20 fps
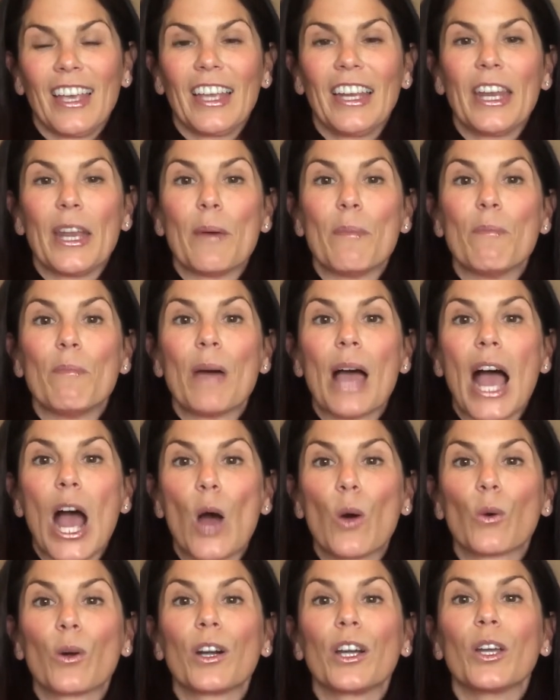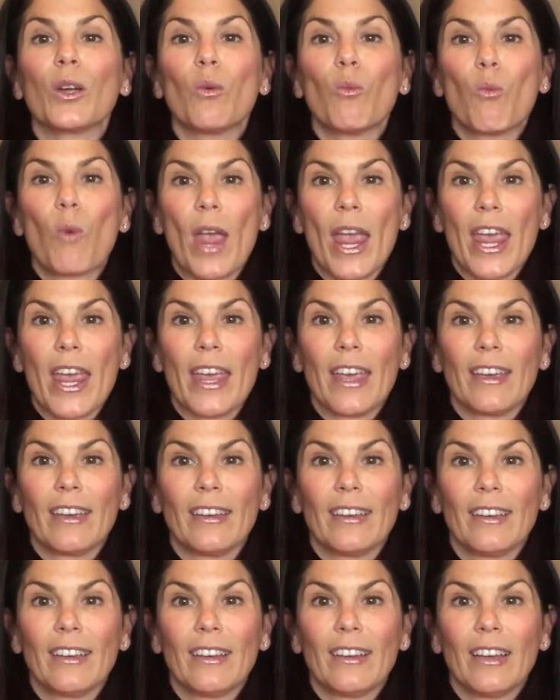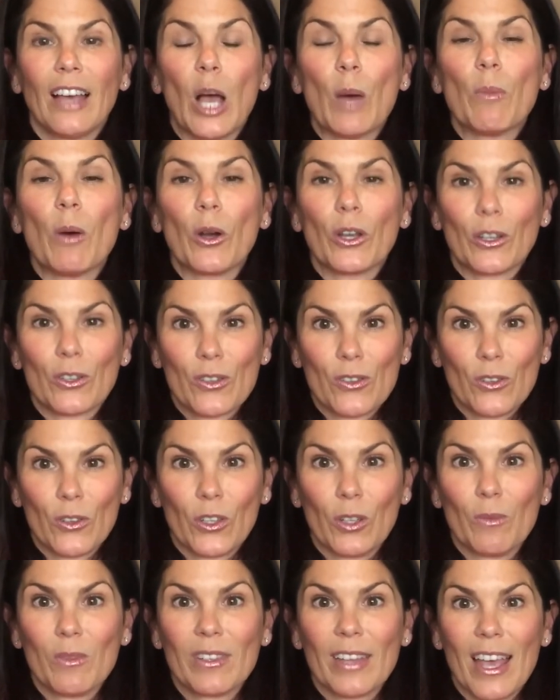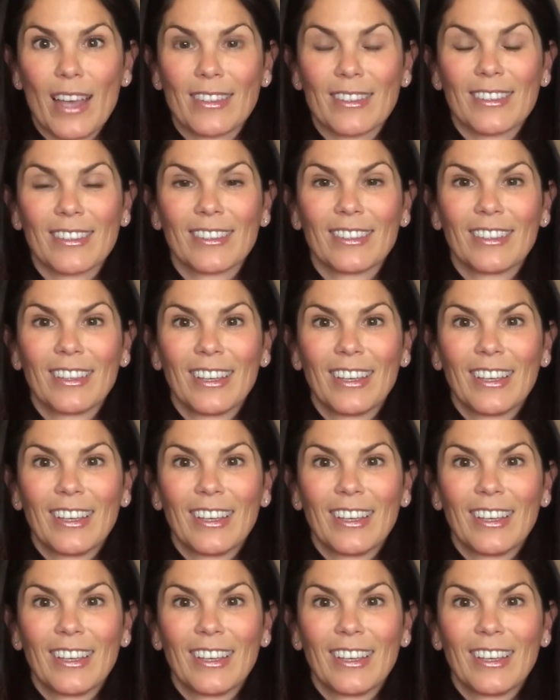in an empowering way about your circumstance.